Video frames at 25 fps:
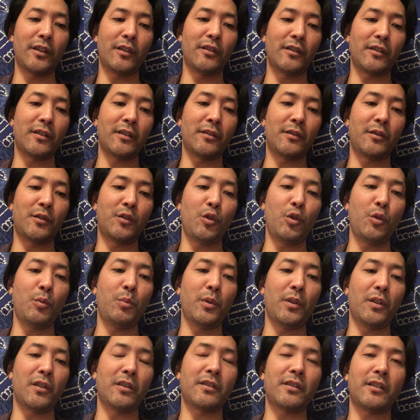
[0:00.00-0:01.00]
there's this
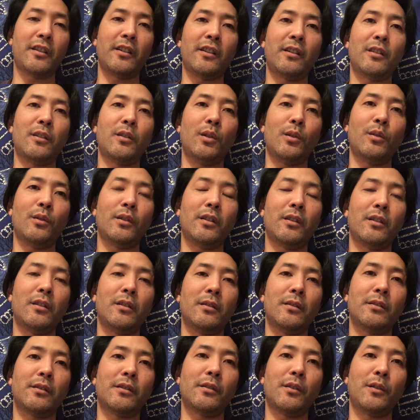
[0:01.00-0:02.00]
Jupiter thing going
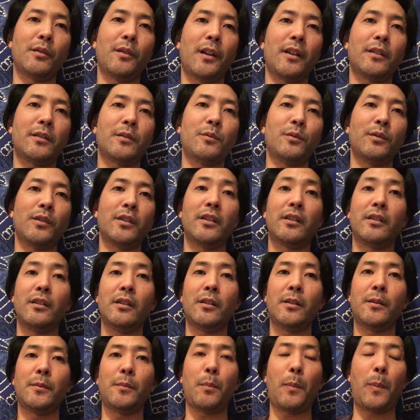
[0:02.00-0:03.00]
on. So that's really
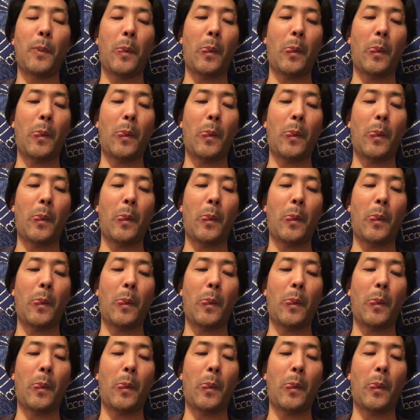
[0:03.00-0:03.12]
good.